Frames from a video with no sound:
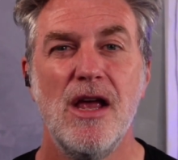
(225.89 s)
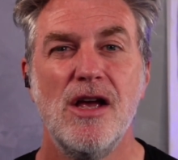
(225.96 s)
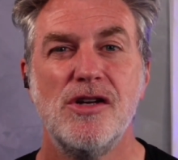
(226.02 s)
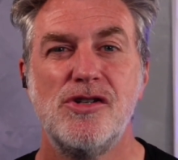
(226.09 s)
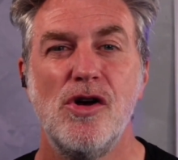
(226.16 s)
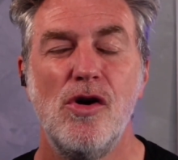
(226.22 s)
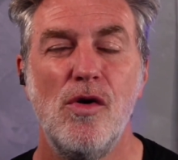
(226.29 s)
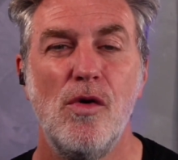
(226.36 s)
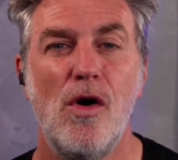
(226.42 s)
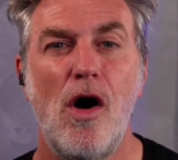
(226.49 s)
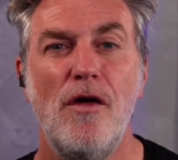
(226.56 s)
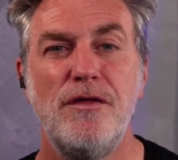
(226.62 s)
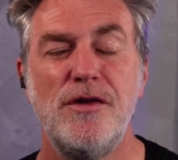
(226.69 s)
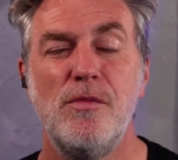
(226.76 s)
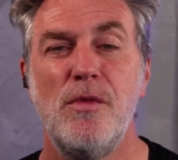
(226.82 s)
So
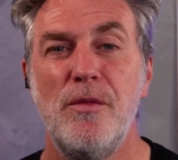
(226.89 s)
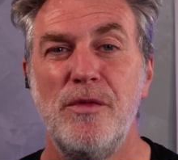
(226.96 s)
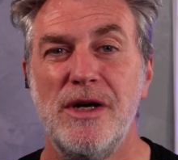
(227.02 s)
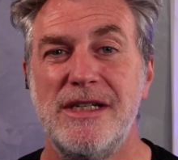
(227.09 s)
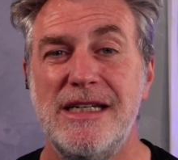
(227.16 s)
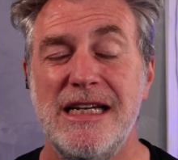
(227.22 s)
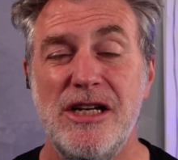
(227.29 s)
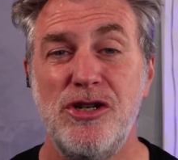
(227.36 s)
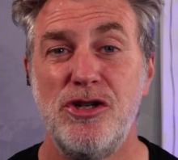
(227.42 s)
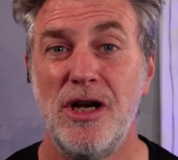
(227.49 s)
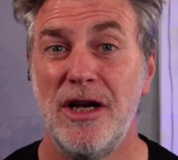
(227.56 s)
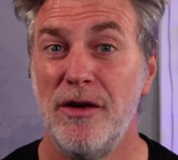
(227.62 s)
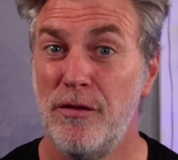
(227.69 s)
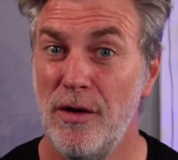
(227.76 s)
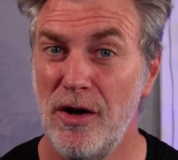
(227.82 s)
often when we're
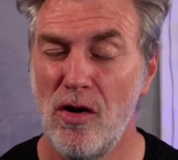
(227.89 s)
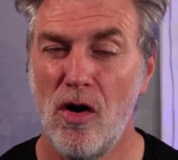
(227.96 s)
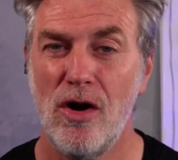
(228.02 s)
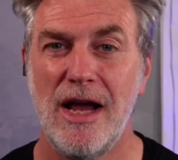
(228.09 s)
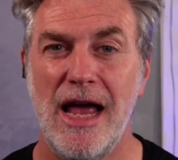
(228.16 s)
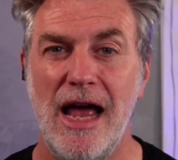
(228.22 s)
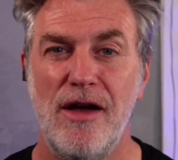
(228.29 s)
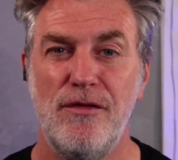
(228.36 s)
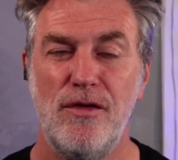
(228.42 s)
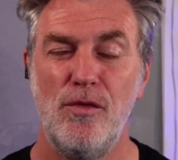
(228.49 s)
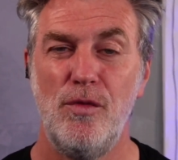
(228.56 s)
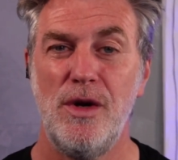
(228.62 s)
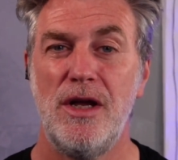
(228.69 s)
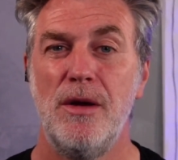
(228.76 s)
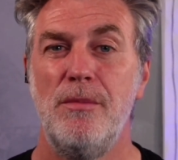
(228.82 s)
teaching, if we're not careful,
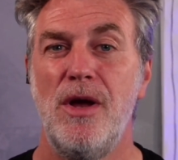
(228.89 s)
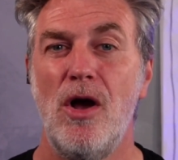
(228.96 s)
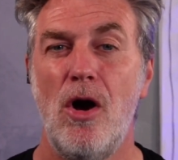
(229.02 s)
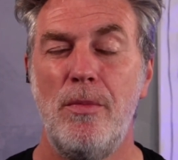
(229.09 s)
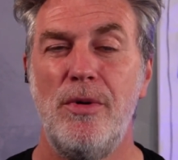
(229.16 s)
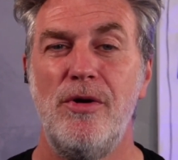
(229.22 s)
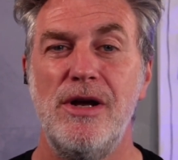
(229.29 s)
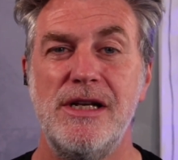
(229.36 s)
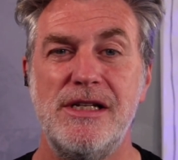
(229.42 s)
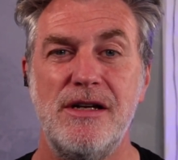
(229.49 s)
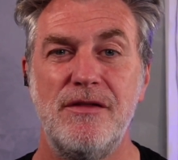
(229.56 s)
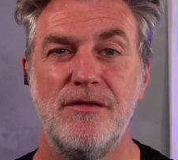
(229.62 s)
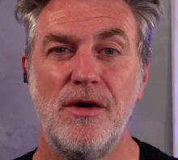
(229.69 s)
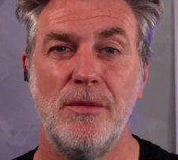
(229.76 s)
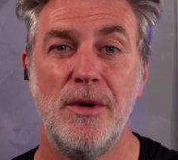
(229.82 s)
we can be
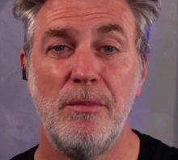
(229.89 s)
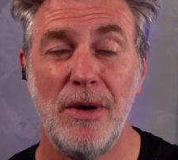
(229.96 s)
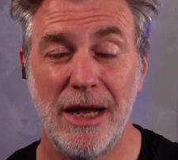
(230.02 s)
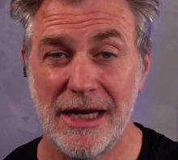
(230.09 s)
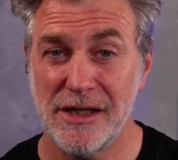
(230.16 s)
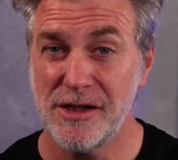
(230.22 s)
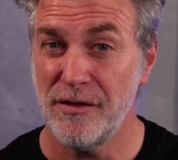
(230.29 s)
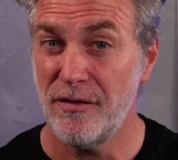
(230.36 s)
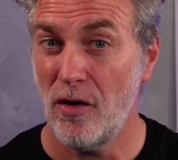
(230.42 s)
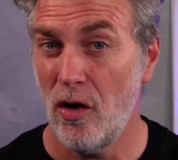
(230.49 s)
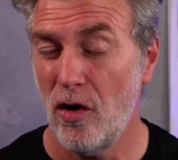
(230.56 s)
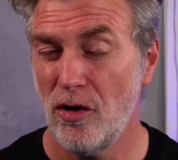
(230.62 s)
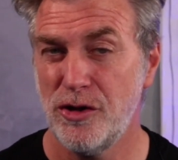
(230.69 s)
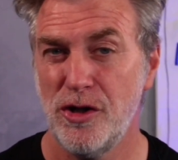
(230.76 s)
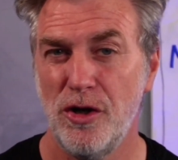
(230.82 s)
operating from a place of
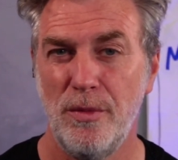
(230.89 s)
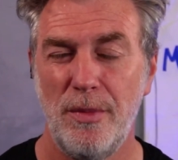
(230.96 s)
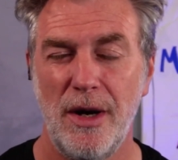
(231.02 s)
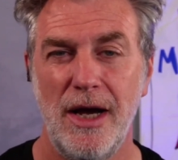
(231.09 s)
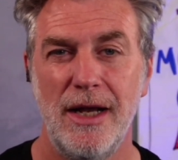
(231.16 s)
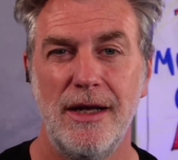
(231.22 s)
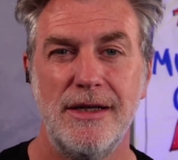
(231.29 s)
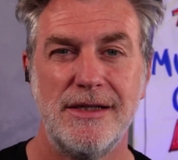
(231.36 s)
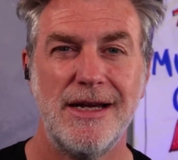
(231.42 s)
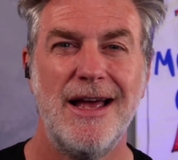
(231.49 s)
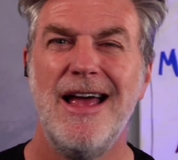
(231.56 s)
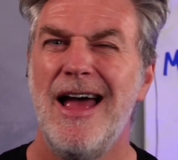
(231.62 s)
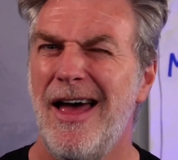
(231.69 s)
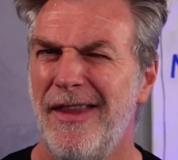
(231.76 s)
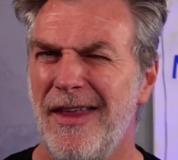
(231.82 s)
autopilot,
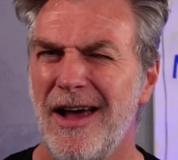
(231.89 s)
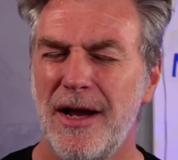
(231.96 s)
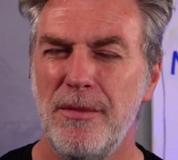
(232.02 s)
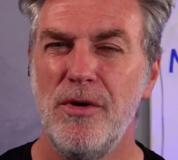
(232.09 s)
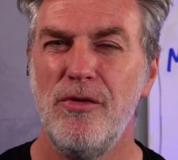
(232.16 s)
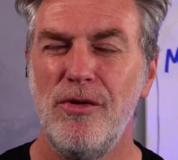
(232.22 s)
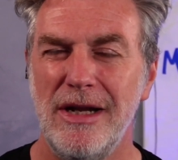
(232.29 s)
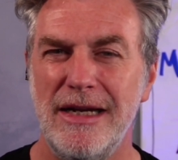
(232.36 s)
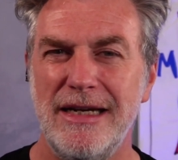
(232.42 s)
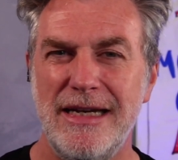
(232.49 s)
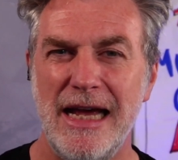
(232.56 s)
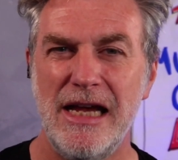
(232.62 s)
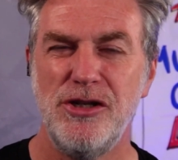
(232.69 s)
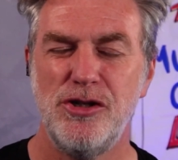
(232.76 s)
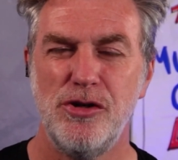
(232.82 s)
and that can be really
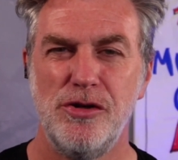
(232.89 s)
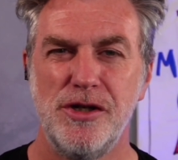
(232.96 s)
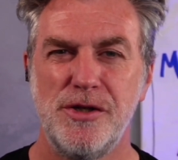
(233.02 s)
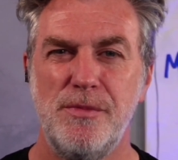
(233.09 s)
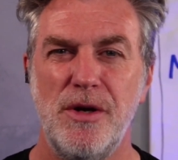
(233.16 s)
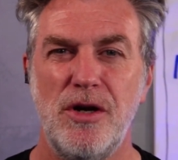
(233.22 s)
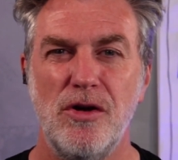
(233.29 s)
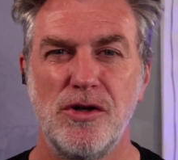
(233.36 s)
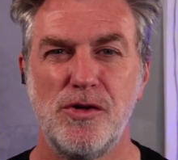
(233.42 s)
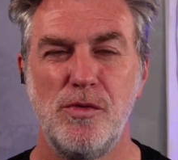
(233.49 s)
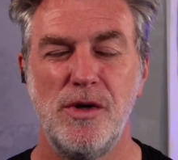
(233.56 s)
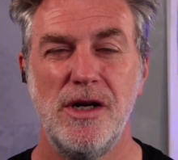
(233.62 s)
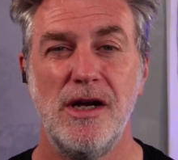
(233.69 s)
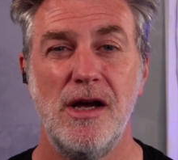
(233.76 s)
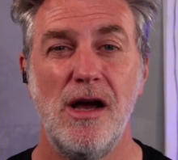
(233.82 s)
dangerous because
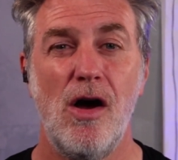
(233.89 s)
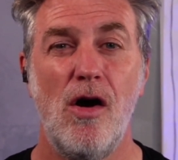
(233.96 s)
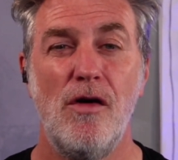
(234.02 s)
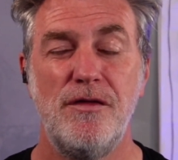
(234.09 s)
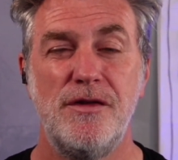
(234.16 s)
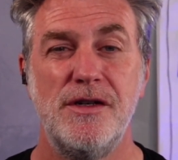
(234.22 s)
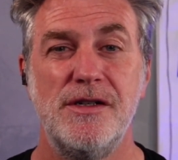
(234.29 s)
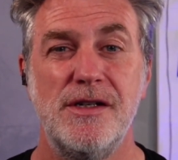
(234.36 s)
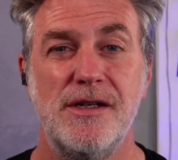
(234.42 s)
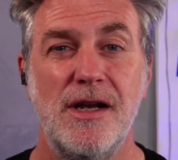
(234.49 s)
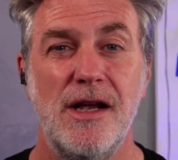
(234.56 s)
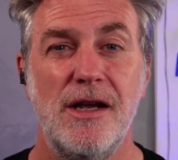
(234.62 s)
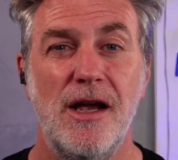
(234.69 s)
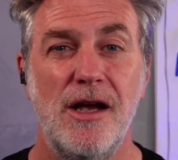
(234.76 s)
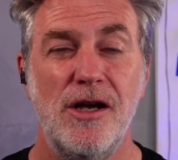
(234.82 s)
we're often
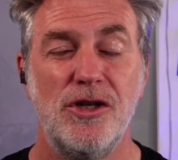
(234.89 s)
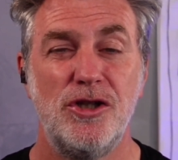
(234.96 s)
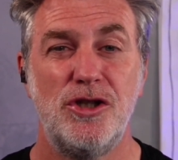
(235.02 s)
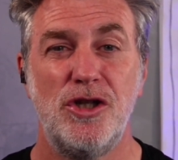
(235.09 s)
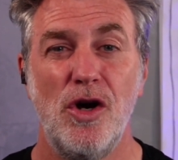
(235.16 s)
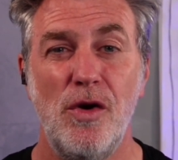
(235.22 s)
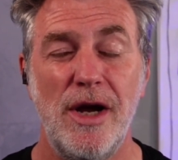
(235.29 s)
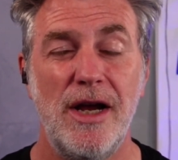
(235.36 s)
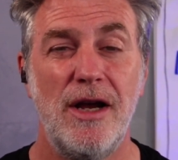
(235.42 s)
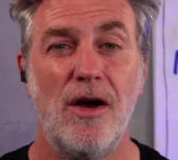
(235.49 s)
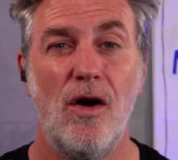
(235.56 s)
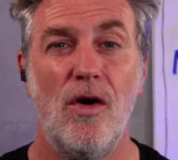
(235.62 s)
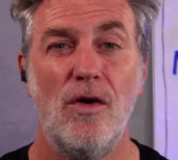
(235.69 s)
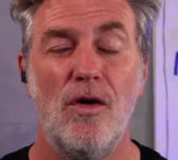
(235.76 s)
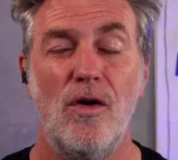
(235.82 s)
showing
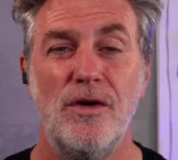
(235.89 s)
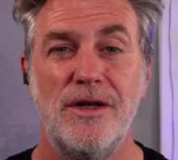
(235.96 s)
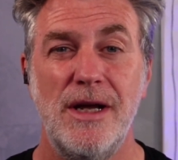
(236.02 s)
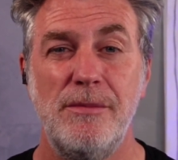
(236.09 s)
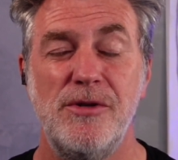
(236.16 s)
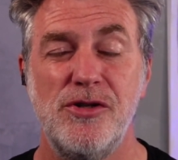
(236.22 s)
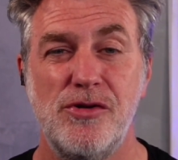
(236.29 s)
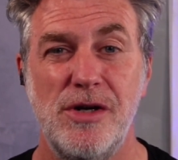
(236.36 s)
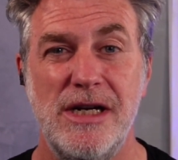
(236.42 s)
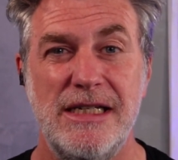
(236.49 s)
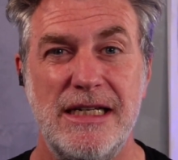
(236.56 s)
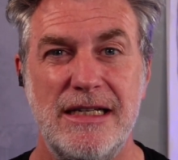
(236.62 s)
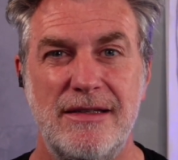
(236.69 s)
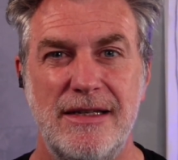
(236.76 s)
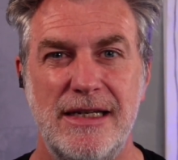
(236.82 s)
or
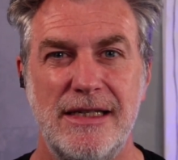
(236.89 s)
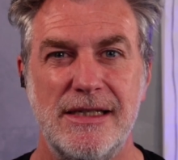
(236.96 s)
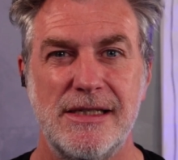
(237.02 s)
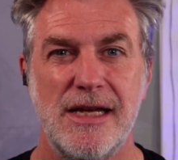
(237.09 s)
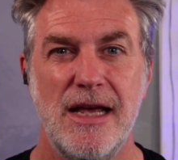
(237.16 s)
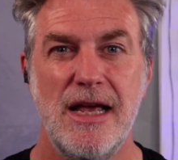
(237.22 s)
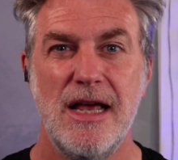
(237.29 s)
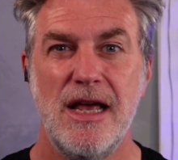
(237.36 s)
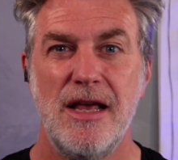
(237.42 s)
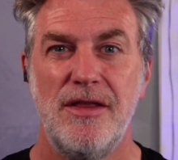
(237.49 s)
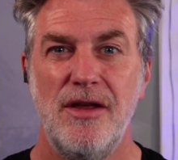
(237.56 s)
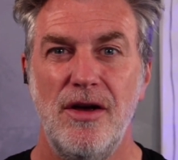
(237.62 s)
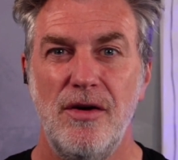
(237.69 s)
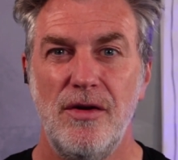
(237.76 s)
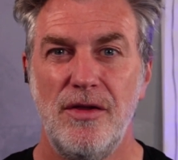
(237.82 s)
demonstrating things
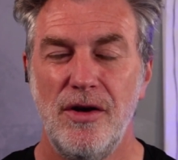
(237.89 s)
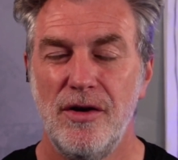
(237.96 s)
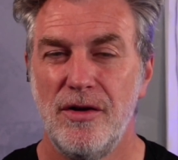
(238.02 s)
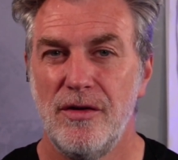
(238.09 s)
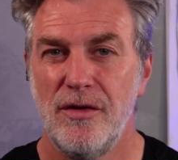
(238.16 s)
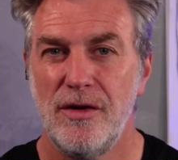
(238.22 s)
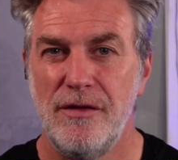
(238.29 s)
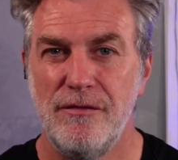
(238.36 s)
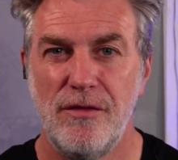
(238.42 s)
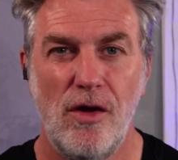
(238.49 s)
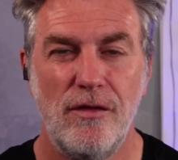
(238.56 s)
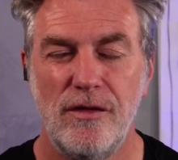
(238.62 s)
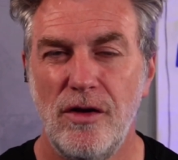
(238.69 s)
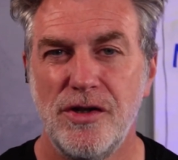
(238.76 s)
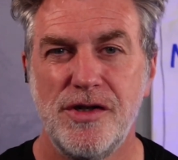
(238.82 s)
that
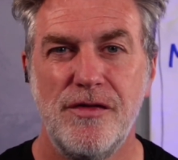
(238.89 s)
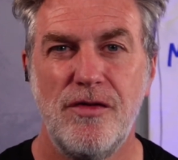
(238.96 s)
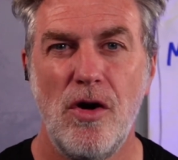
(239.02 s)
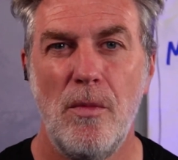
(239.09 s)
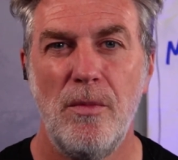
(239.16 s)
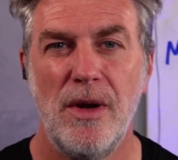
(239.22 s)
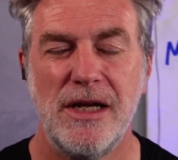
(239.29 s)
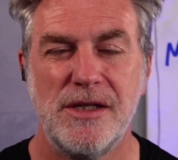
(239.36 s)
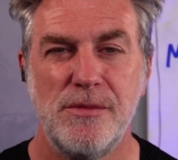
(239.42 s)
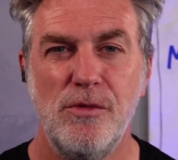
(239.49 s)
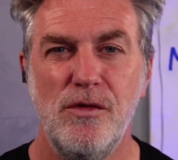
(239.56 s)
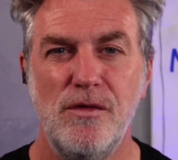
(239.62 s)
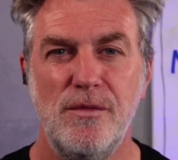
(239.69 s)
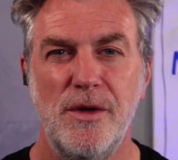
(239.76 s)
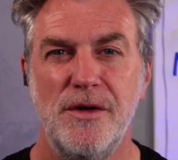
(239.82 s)
involve lots of complex
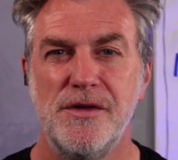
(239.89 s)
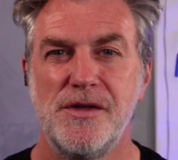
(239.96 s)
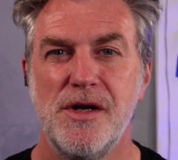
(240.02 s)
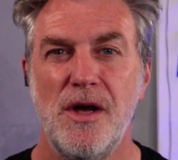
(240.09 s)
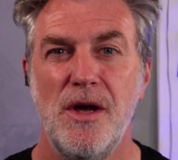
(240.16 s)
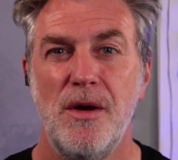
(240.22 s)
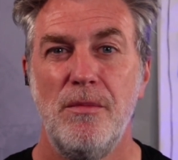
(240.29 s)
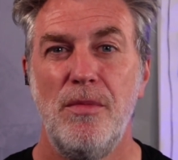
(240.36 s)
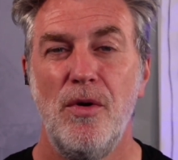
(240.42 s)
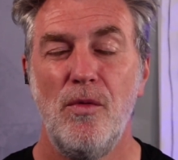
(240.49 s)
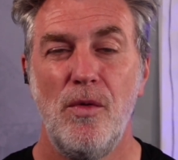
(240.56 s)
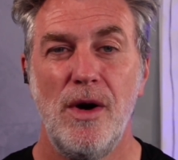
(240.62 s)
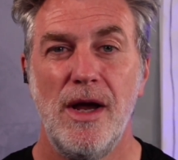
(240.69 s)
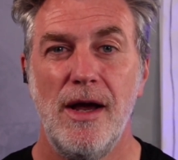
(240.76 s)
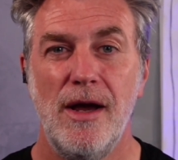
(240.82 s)
movements, but
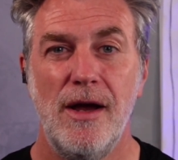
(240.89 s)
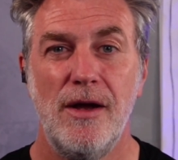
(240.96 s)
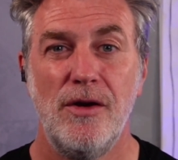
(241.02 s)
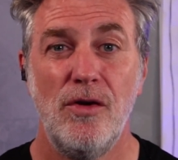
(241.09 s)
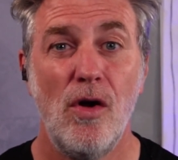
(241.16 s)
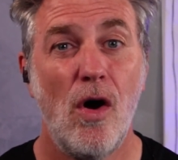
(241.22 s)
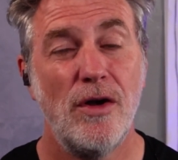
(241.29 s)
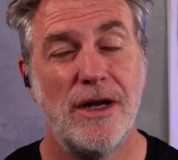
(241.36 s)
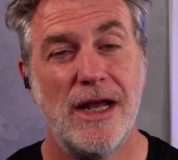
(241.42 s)
we're not